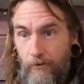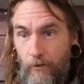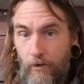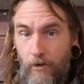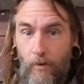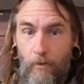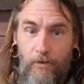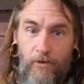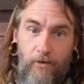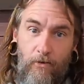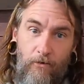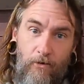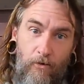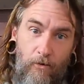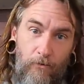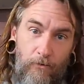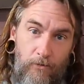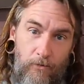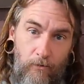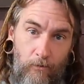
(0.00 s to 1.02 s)
you could always go the
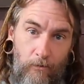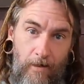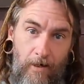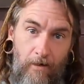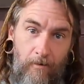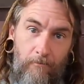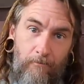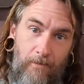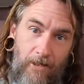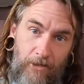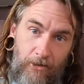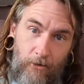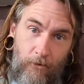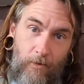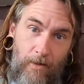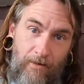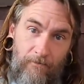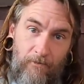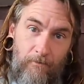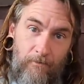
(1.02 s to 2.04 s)
old school route. Make sure
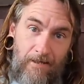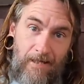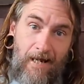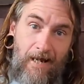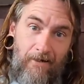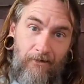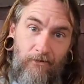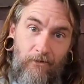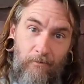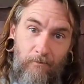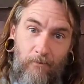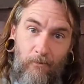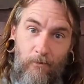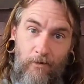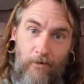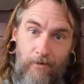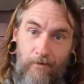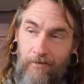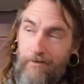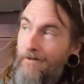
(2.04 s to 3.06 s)
you have some tacks on
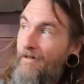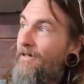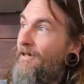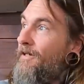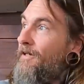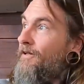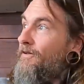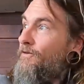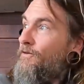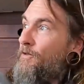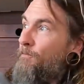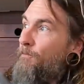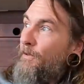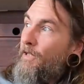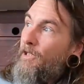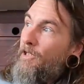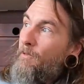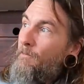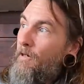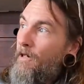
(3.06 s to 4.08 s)
board.
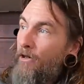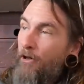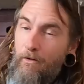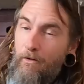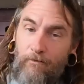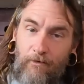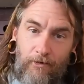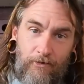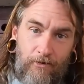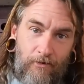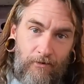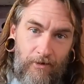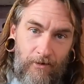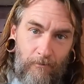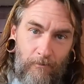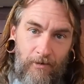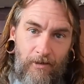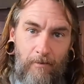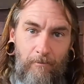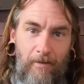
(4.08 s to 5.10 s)
Sprinkle them over so
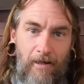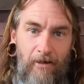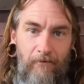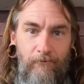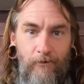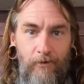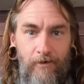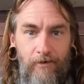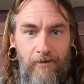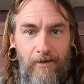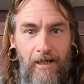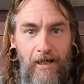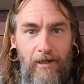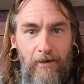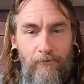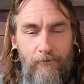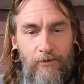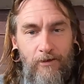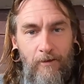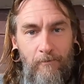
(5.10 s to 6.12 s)
that when the barefoot
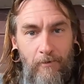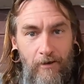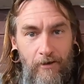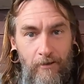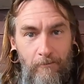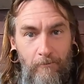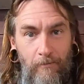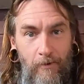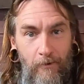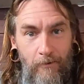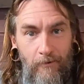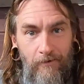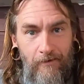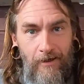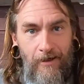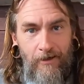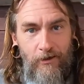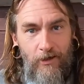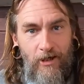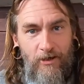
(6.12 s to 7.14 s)
natives come on the boat,
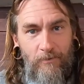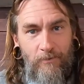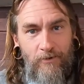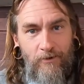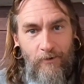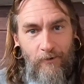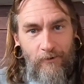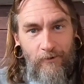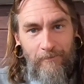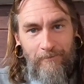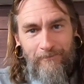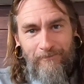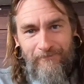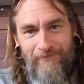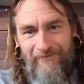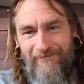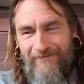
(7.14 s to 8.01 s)
like Joshua Slocum,